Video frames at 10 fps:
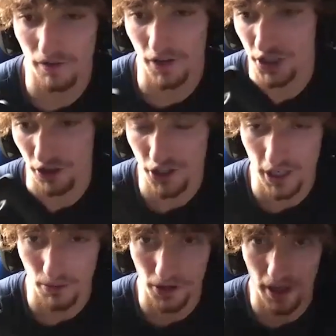even
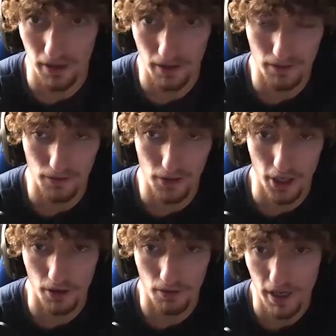associate with the, you
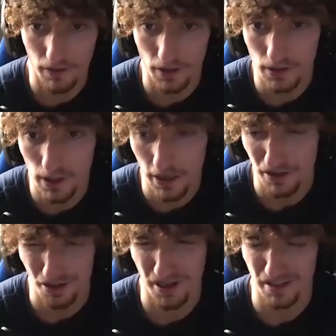know, whatever. I don't know